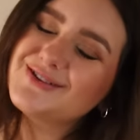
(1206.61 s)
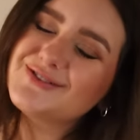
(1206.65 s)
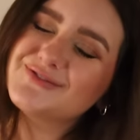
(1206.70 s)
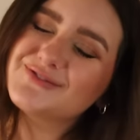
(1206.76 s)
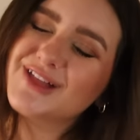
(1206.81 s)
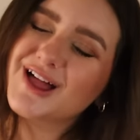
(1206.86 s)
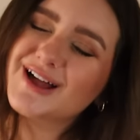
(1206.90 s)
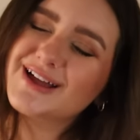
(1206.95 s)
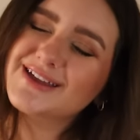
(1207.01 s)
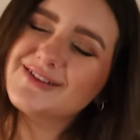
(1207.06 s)

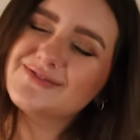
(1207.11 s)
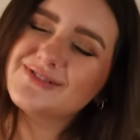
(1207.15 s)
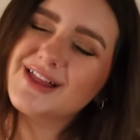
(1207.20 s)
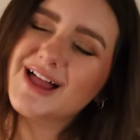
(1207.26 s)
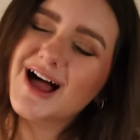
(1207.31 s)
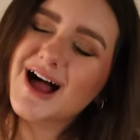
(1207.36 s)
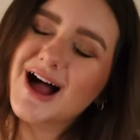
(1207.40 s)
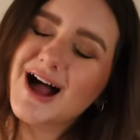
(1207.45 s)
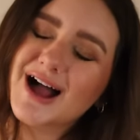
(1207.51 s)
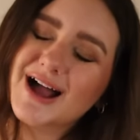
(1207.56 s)
vloggy
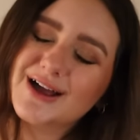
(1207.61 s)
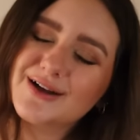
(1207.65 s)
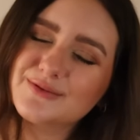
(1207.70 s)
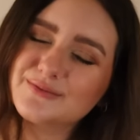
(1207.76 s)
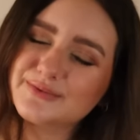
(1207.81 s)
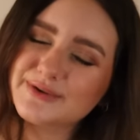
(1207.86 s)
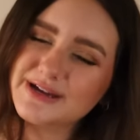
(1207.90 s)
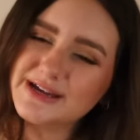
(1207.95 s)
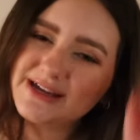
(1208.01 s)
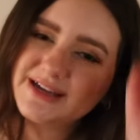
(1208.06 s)
vlog.
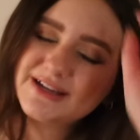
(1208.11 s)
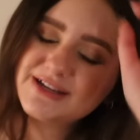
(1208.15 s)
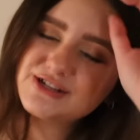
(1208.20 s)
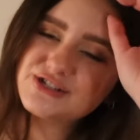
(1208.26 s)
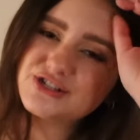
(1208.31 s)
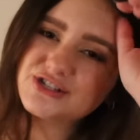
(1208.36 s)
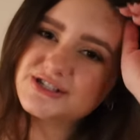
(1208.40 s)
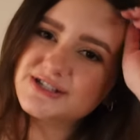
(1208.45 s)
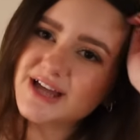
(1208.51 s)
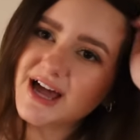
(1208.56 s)
We
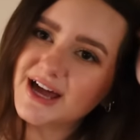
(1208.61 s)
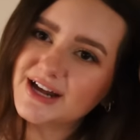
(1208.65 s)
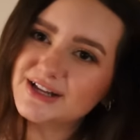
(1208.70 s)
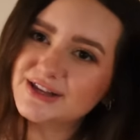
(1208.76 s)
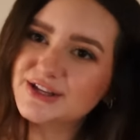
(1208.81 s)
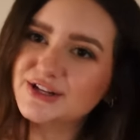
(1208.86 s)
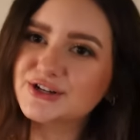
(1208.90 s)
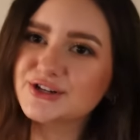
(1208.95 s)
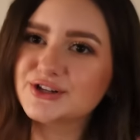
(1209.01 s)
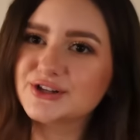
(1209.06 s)
just had a
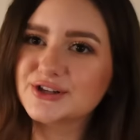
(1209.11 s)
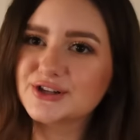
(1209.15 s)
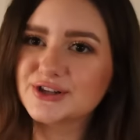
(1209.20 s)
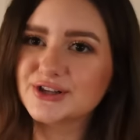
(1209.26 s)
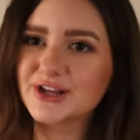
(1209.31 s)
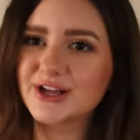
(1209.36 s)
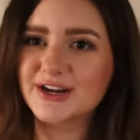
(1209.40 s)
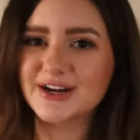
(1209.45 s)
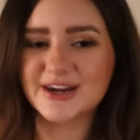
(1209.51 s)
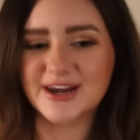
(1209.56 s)

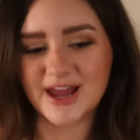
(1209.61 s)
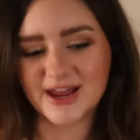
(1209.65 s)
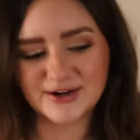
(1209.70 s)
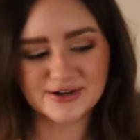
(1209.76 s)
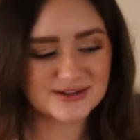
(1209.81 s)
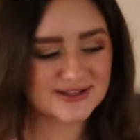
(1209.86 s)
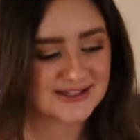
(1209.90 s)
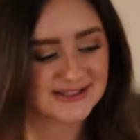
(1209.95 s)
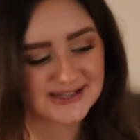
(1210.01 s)
little night on the